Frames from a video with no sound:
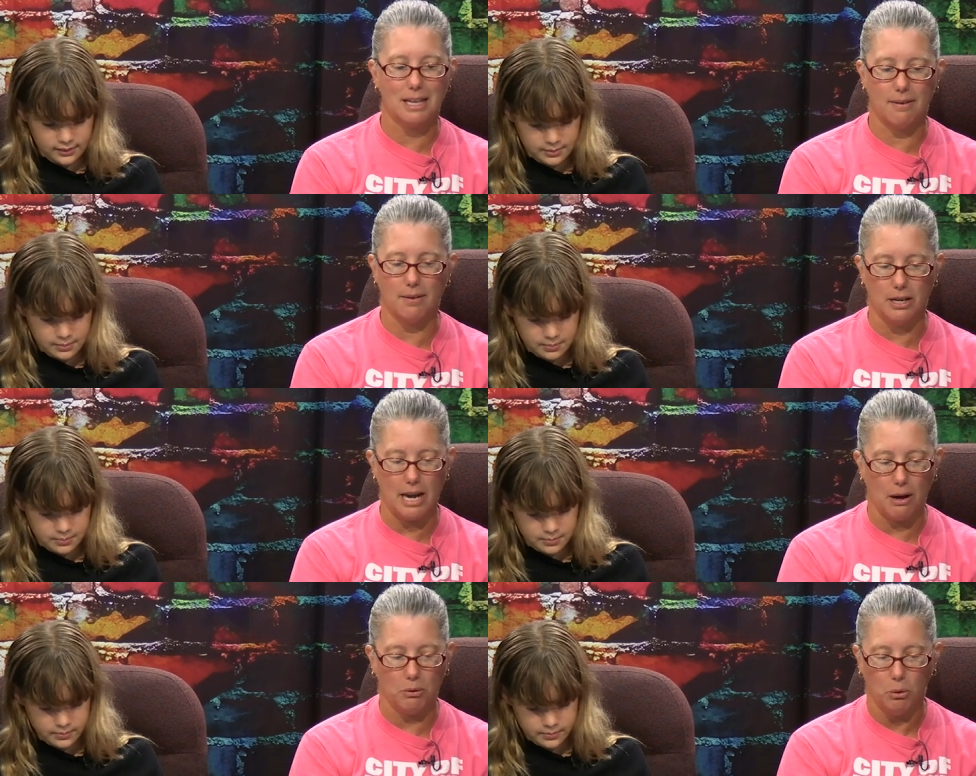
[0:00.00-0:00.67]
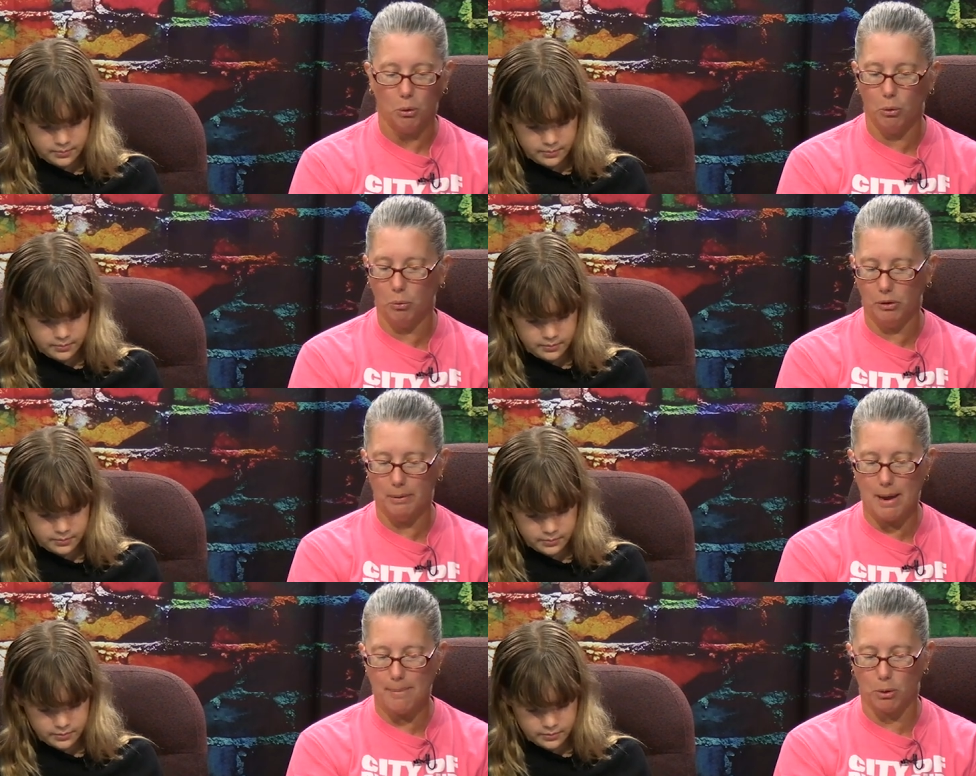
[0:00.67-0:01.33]
Speaker 1: Save Now,
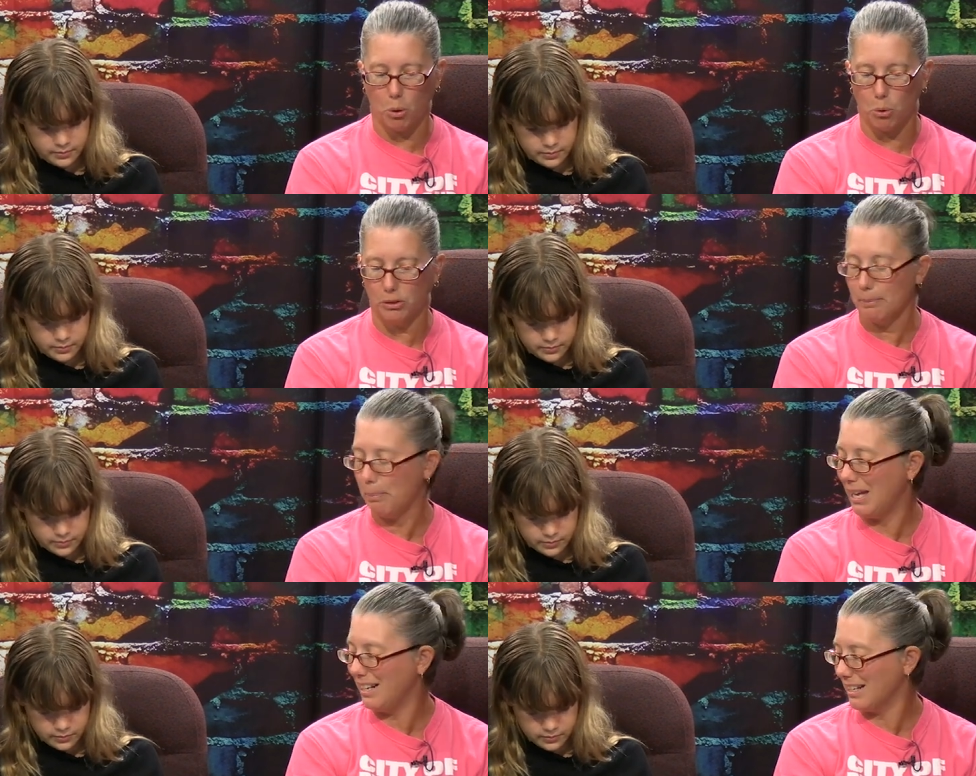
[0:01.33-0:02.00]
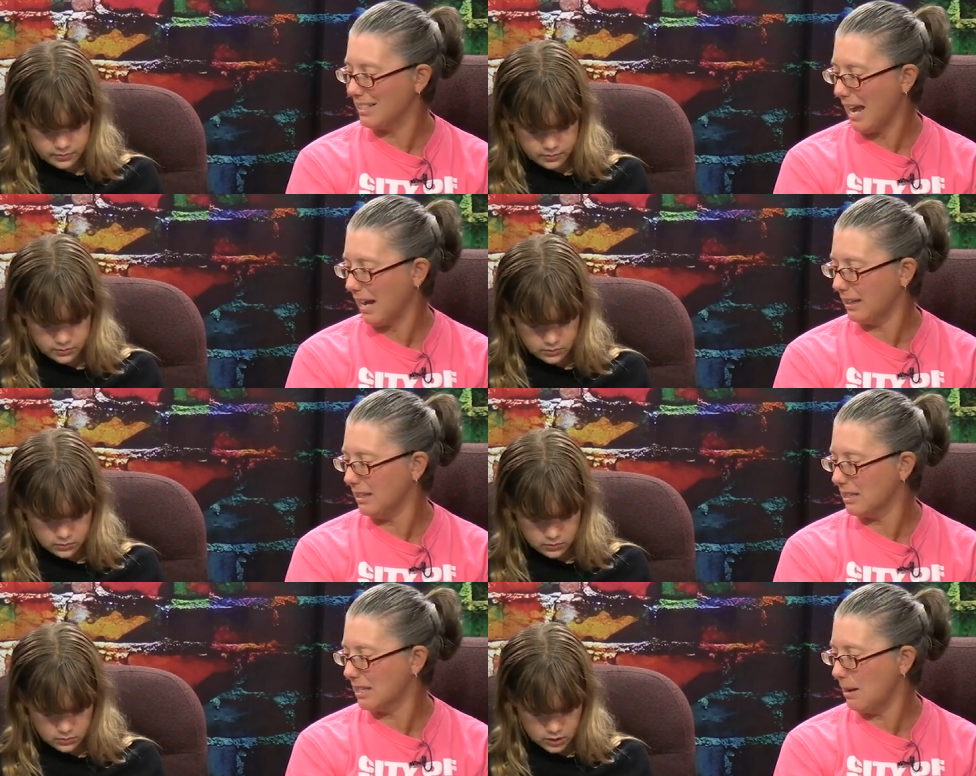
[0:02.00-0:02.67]
remember, hold the pen
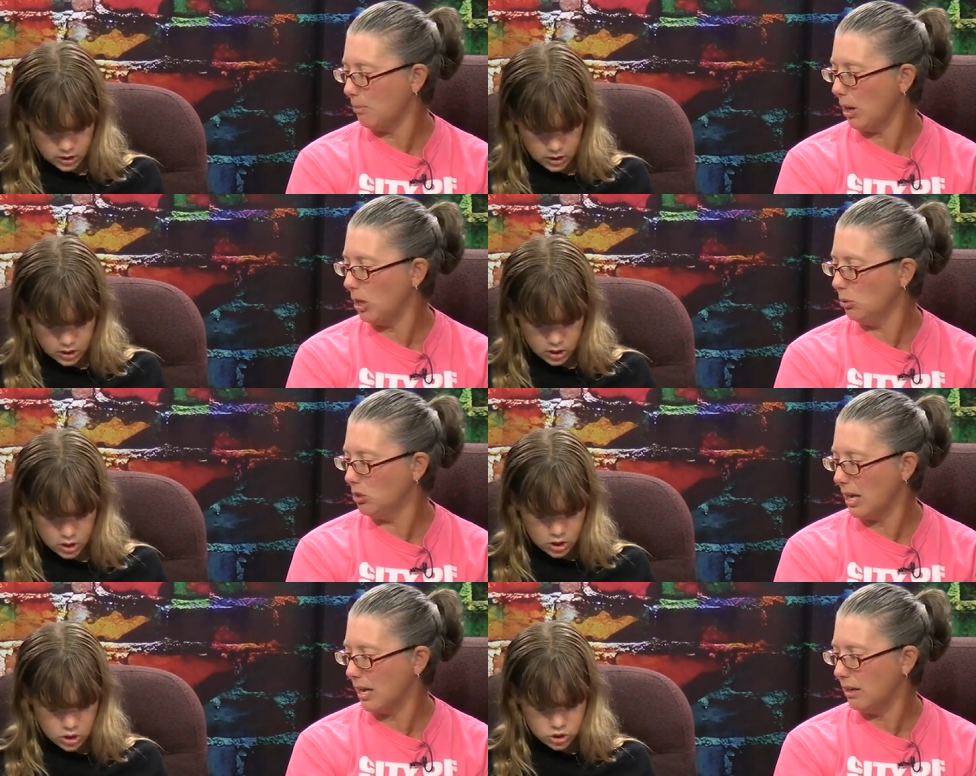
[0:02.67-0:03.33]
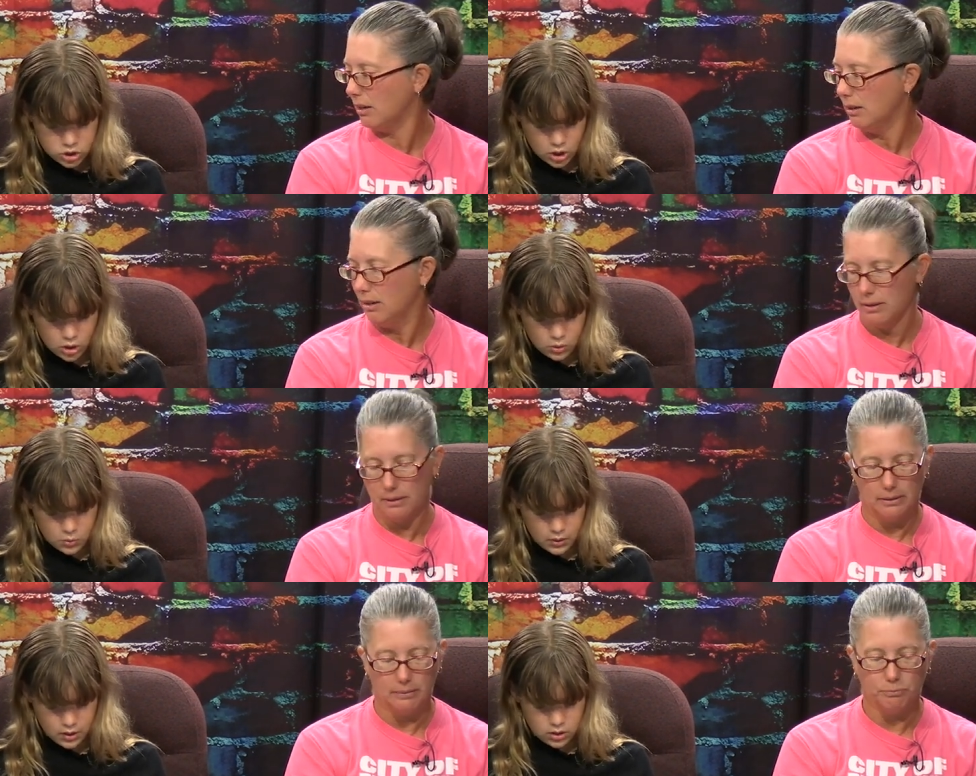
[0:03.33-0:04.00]
exactly in the same way you did.
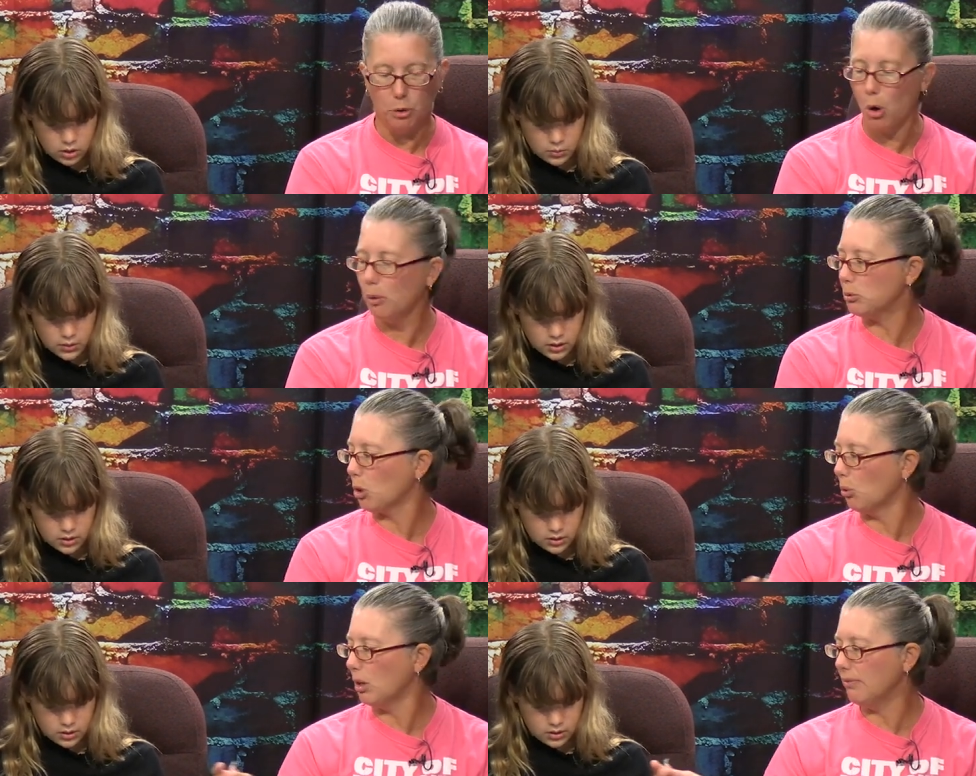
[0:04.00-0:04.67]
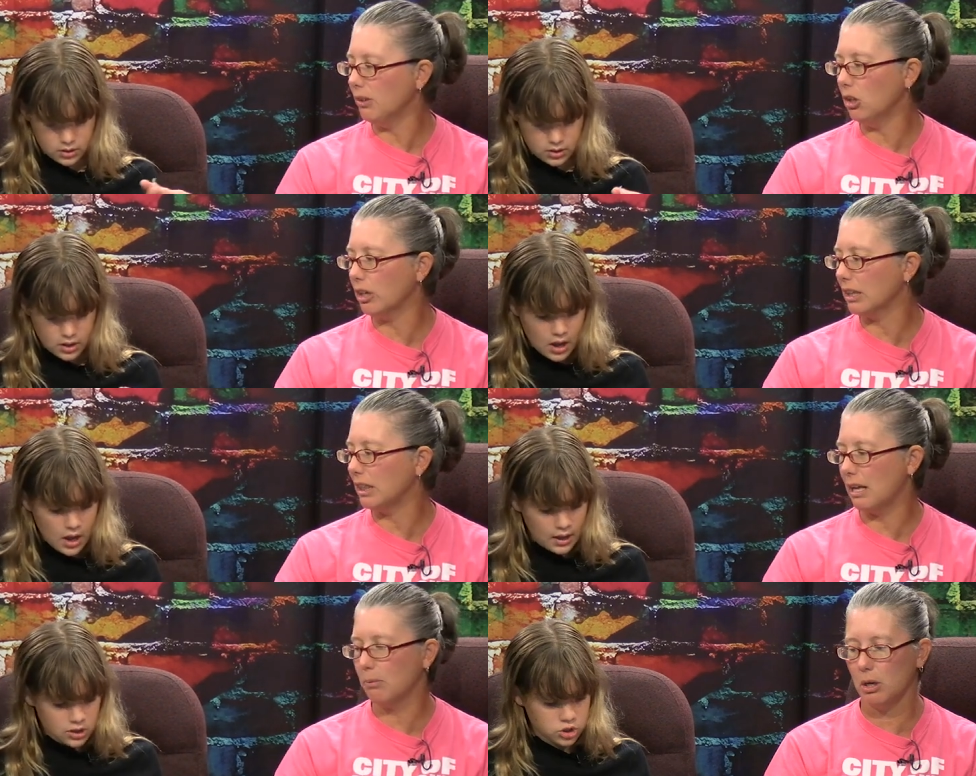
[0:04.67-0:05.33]
So. Nope, don't even look
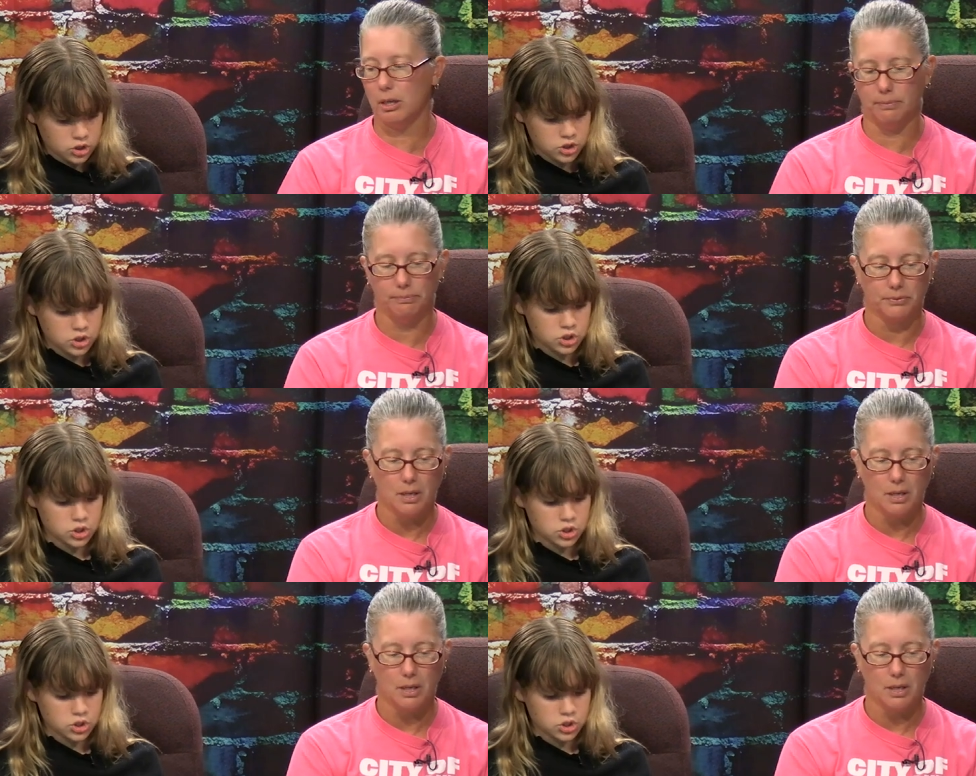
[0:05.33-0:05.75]
at that one.